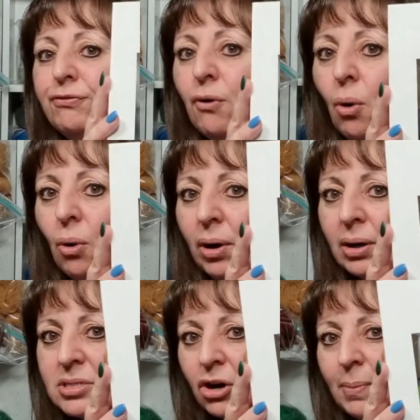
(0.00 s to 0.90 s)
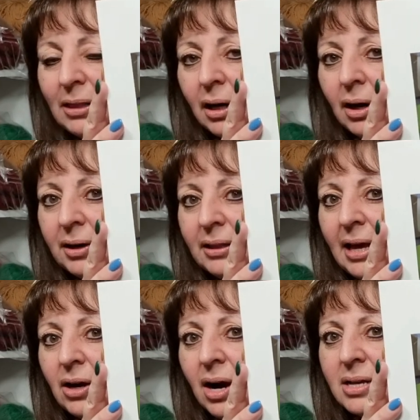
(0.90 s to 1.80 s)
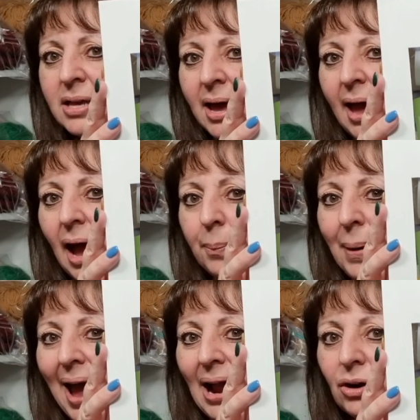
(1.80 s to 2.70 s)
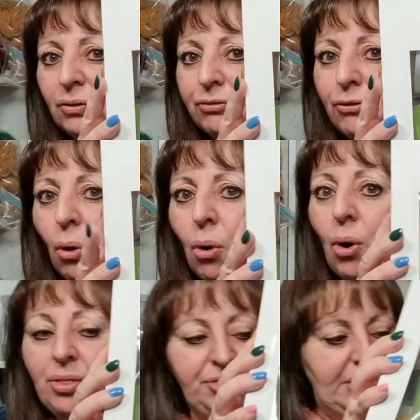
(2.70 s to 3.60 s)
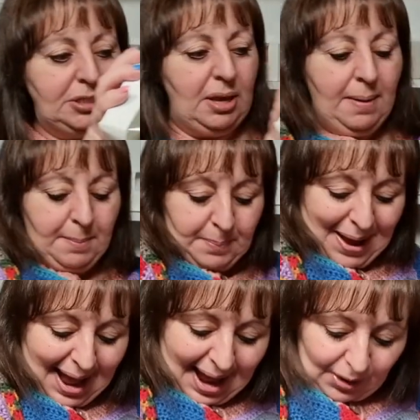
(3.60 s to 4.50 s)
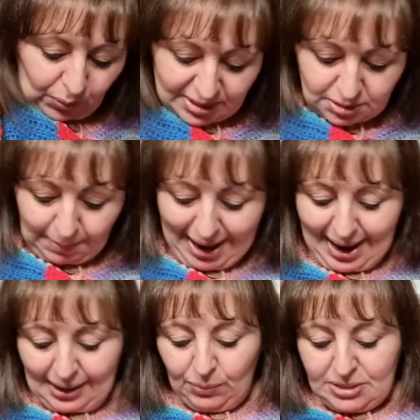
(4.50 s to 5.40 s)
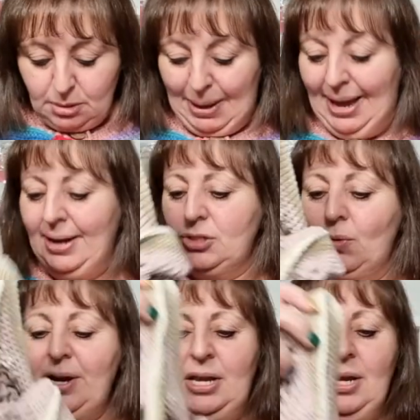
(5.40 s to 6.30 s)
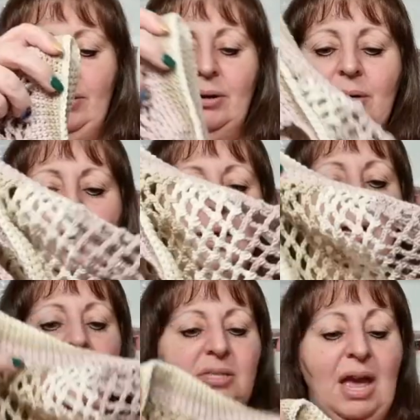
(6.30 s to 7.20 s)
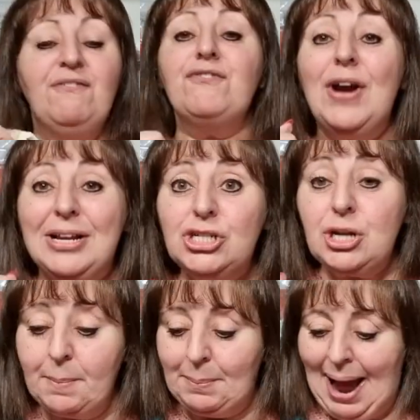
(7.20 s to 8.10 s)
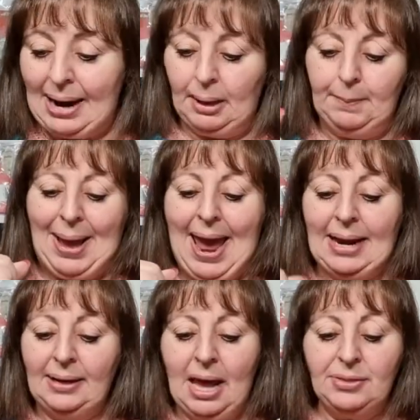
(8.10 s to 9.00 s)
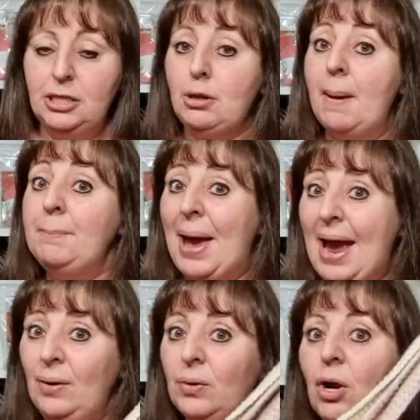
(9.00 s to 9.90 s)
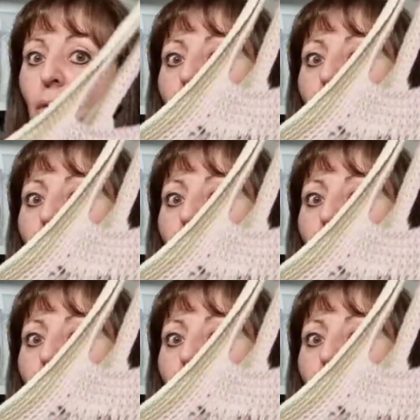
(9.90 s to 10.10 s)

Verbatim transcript: for, I'm oh, sorry about the lighting there, guys. Our pack for this bag. Where's the bag? Where's the bag? It's right here. It's a French market bag. Now, this pattern